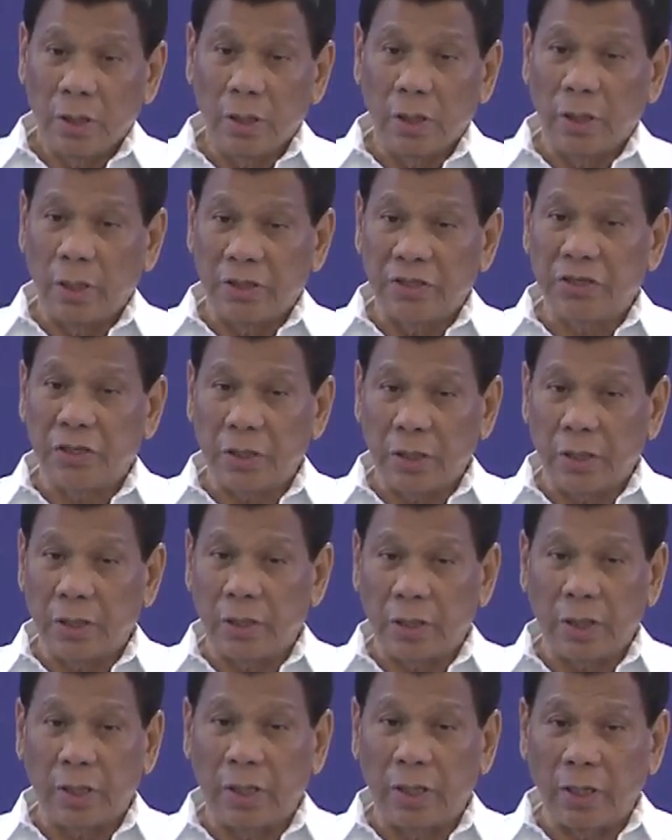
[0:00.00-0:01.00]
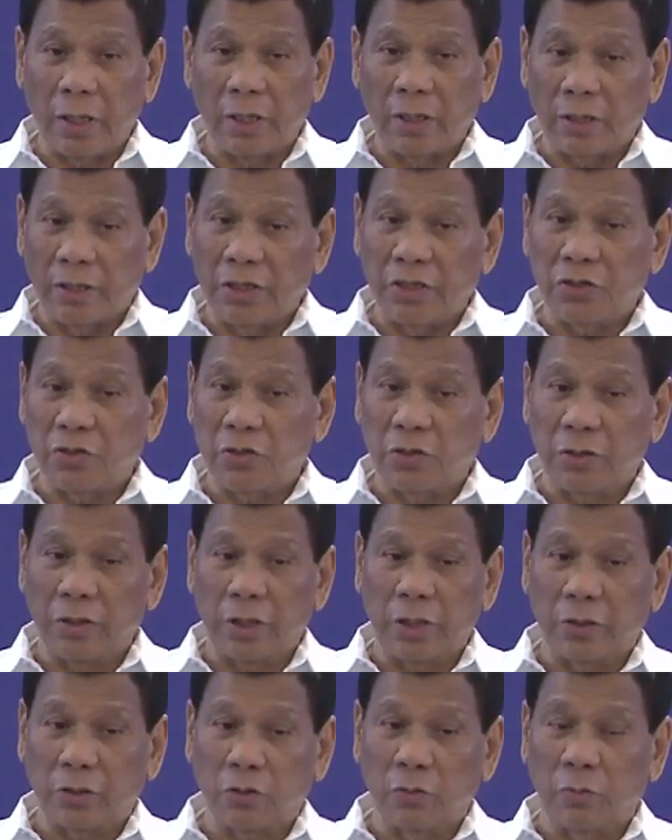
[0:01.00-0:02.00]
a reason
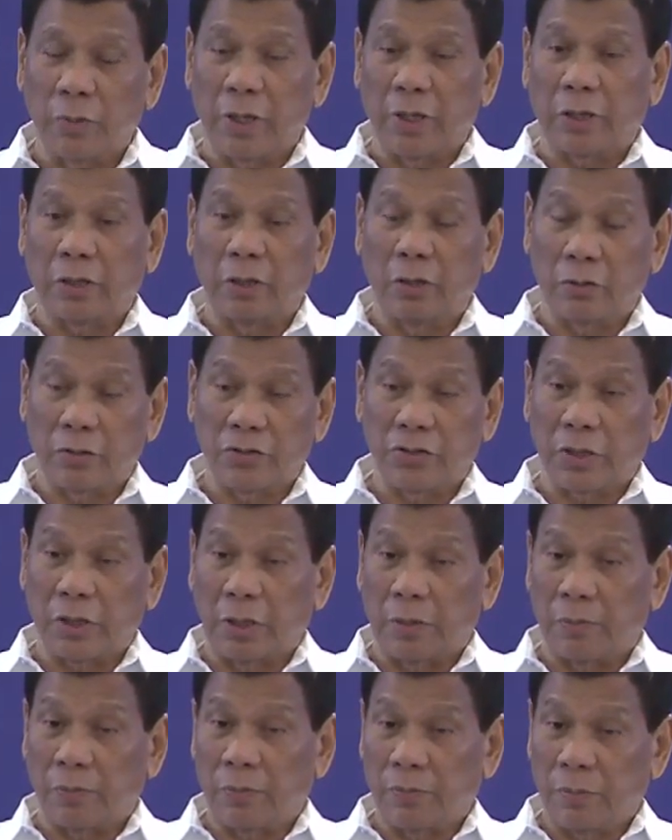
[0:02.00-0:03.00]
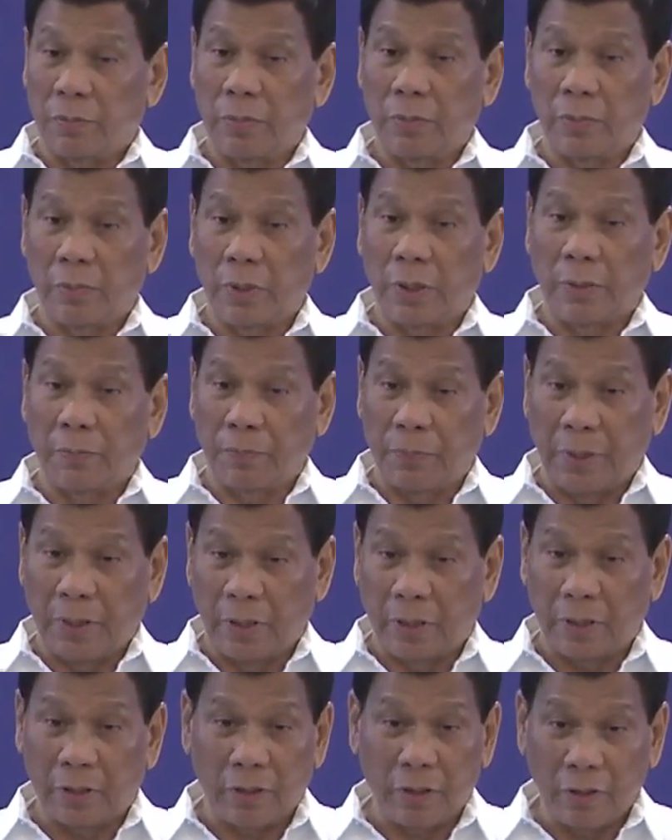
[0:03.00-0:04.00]
there to make yourself
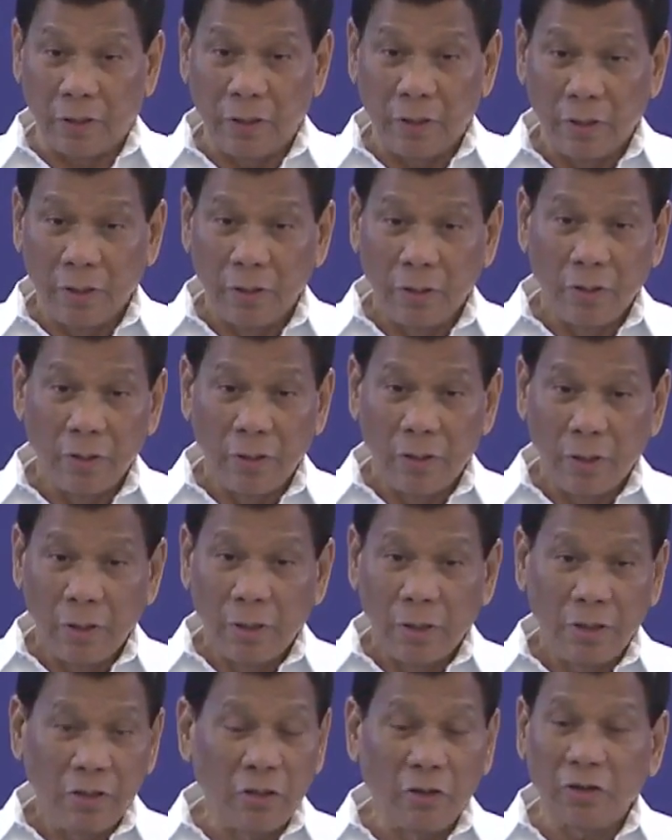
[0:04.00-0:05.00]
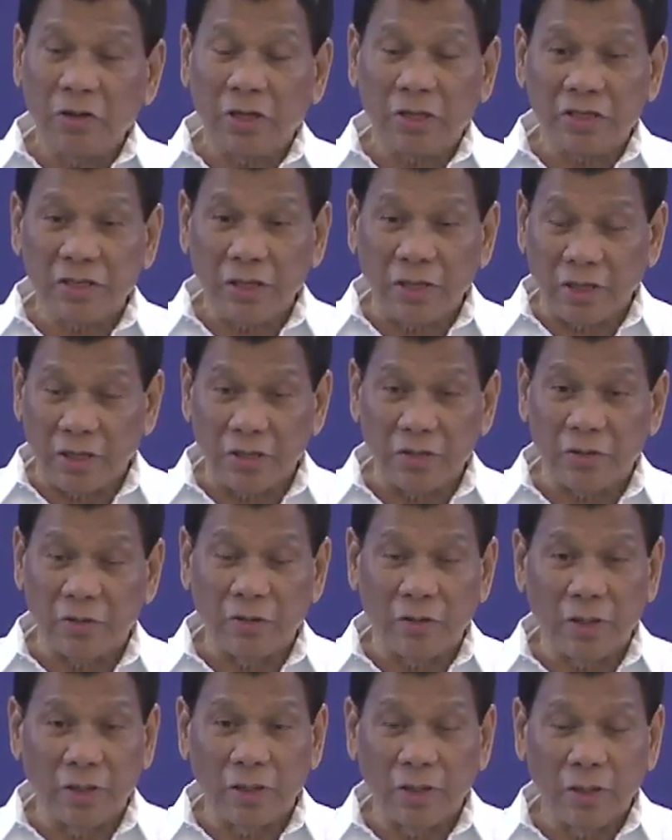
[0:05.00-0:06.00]
appear, that's the
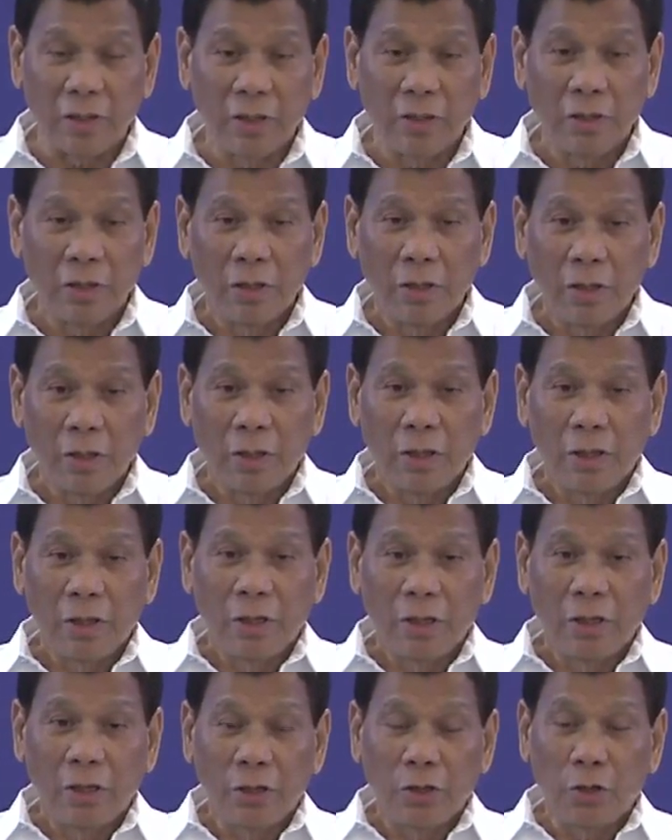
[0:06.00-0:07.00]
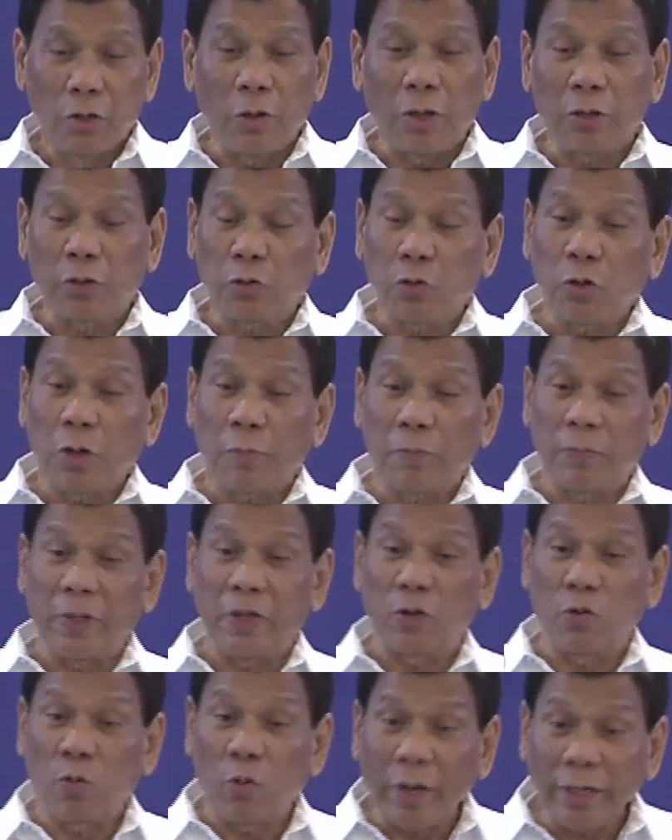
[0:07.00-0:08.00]
reason. You want to
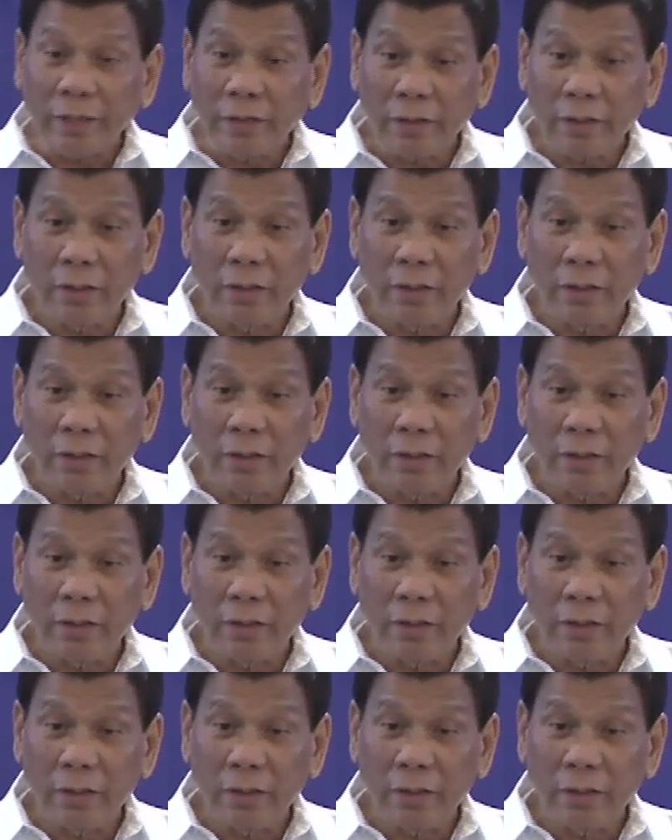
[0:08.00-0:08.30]
appear white?